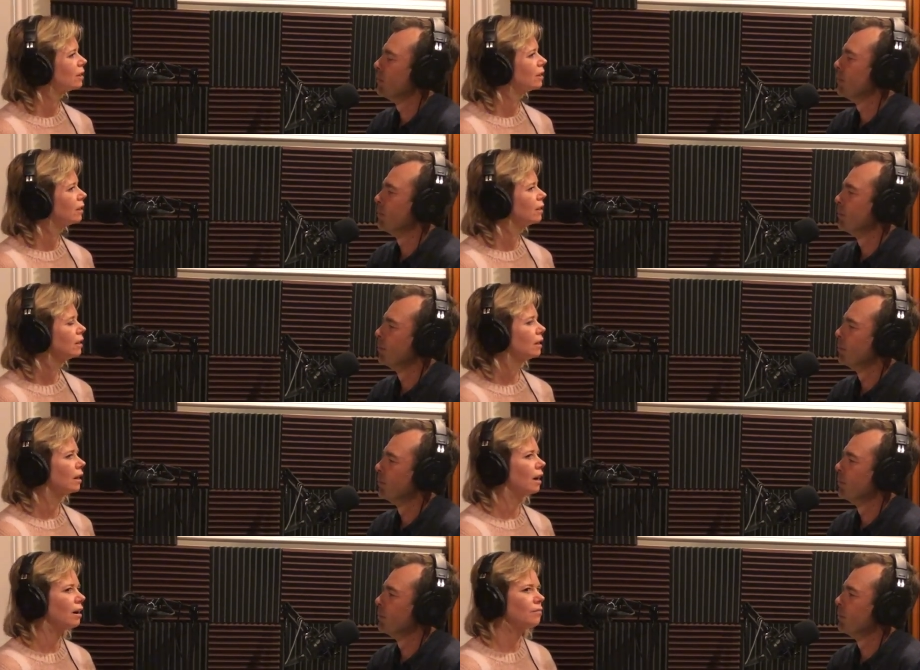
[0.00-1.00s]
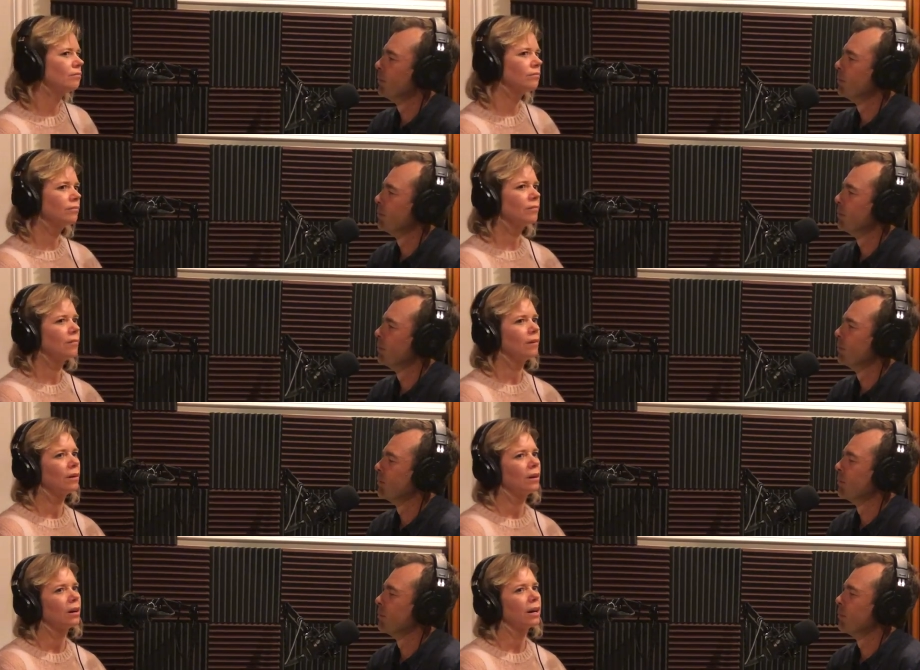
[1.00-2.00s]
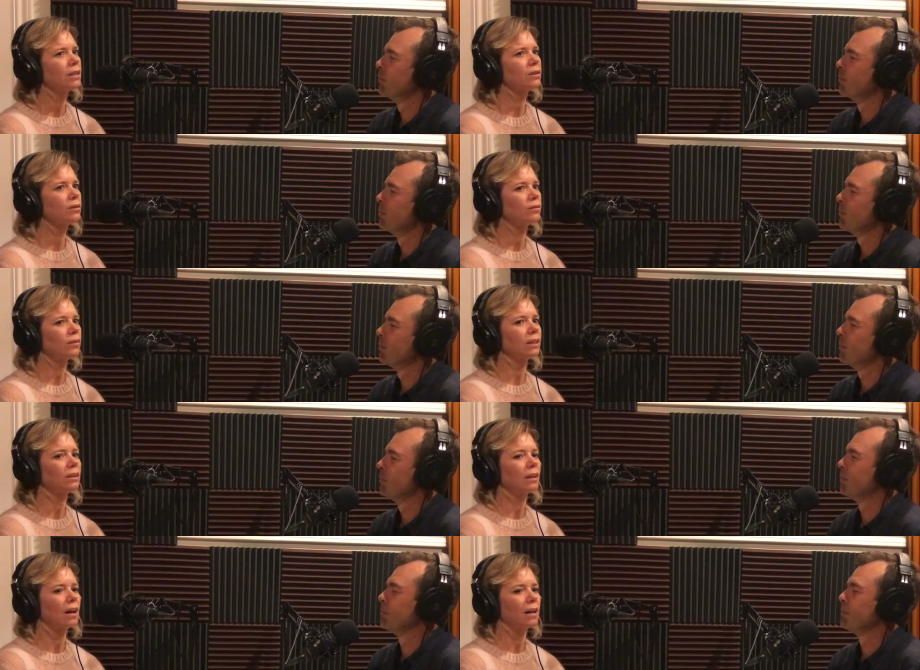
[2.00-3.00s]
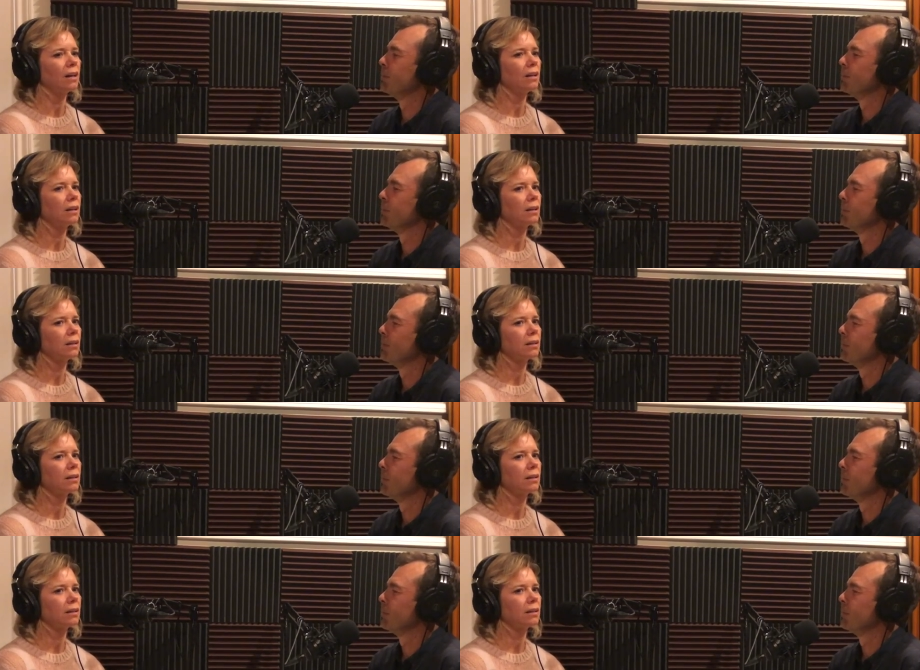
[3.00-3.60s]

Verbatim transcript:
Speaker 1: mm Um, I sort of feel like,